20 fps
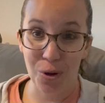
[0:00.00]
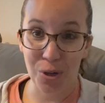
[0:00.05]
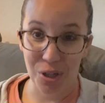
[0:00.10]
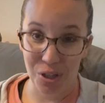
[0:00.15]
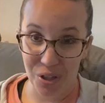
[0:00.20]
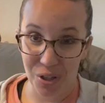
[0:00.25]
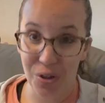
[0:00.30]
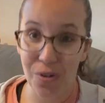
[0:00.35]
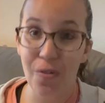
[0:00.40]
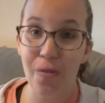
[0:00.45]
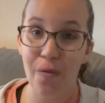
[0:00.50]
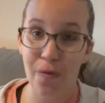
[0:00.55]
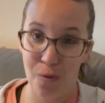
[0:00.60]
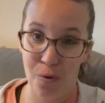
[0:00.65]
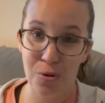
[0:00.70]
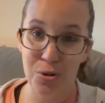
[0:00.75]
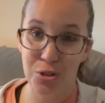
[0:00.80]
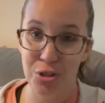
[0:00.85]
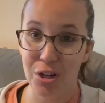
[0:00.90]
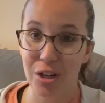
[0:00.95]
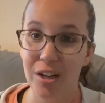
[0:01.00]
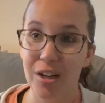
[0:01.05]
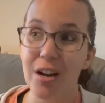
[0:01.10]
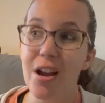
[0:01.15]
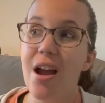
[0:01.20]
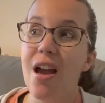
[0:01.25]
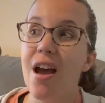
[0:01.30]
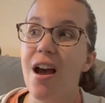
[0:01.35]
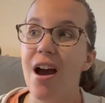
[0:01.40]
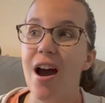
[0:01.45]
you for sure.
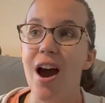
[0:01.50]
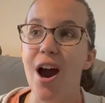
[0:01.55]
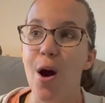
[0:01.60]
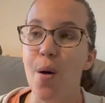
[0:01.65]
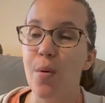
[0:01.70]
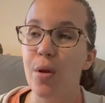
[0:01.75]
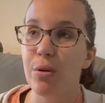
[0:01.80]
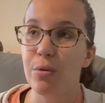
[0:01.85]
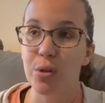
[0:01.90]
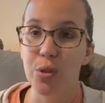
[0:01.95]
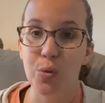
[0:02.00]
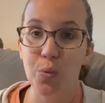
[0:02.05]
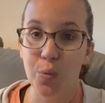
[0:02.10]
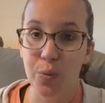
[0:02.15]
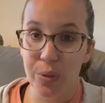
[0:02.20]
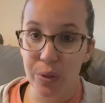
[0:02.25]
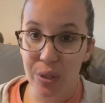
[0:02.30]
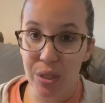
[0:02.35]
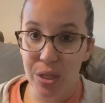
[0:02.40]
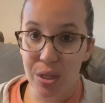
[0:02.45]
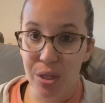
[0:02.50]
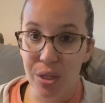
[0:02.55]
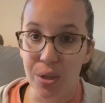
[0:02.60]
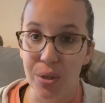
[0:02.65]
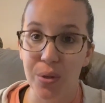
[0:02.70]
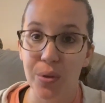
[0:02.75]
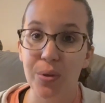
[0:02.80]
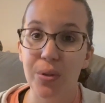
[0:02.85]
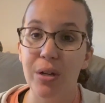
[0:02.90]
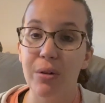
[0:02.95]
It was really
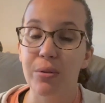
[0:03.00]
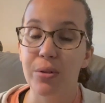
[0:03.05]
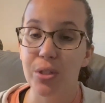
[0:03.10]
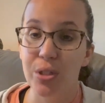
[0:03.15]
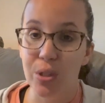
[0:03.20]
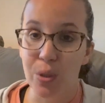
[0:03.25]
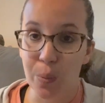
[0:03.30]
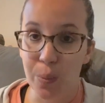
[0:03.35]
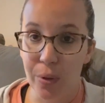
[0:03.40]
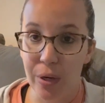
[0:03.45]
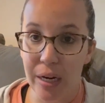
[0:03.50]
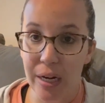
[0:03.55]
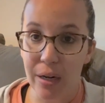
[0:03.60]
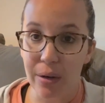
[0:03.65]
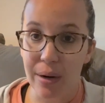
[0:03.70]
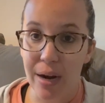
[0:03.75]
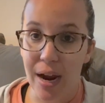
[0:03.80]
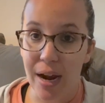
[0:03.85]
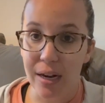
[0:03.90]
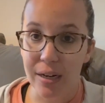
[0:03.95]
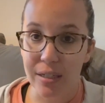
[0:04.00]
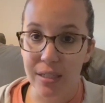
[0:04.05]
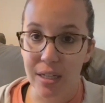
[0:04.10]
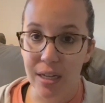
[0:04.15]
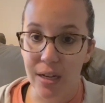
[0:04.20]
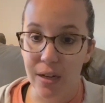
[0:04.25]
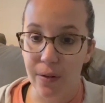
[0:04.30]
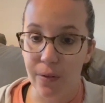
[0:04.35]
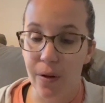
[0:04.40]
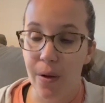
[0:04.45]
cute. It was super
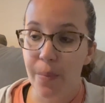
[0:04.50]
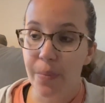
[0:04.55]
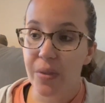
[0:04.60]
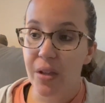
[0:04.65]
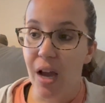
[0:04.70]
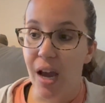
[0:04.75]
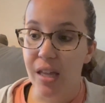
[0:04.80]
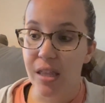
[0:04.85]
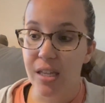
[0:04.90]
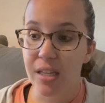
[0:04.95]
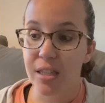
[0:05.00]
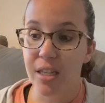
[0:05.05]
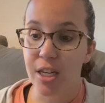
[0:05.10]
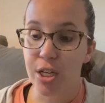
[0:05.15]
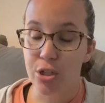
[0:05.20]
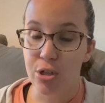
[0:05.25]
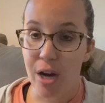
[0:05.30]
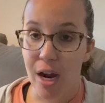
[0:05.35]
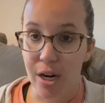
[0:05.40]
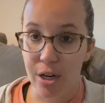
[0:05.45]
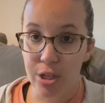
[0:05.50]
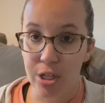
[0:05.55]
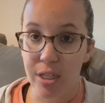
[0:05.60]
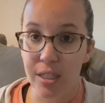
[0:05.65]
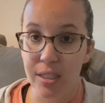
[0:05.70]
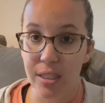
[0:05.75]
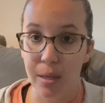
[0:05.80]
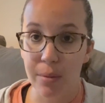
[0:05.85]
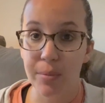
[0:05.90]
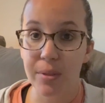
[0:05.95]
interactive. I think the
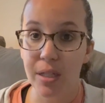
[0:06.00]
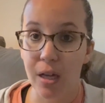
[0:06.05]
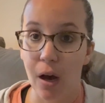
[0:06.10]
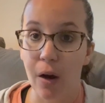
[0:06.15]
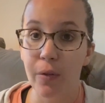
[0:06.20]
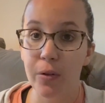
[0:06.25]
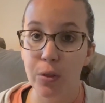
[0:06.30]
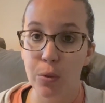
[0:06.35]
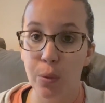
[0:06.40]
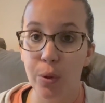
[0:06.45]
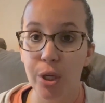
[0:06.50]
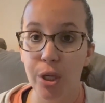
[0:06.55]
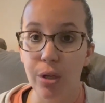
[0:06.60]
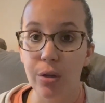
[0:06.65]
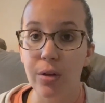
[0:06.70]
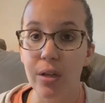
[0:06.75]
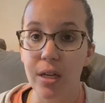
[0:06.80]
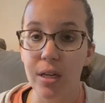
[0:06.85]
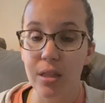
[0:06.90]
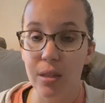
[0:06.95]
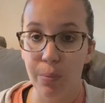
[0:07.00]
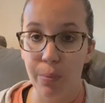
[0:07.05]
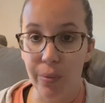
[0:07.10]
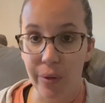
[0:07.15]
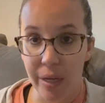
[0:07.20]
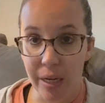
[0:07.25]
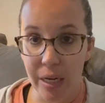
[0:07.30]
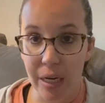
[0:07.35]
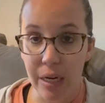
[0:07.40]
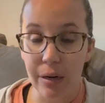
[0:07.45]
attractions themselves were unique. The
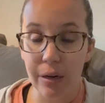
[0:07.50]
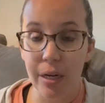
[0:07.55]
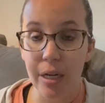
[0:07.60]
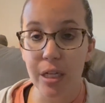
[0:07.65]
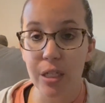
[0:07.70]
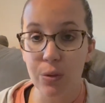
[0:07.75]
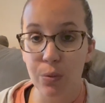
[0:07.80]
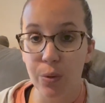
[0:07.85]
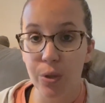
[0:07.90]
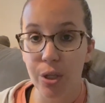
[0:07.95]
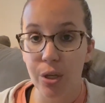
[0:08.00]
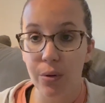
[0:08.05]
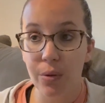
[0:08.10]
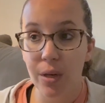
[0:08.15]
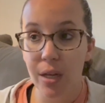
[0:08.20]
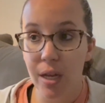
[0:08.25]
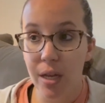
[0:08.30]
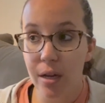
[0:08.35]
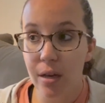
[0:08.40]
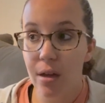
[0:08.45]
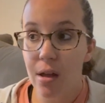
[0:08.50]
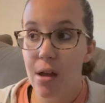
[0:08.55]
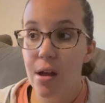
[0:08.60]
play areas were unique.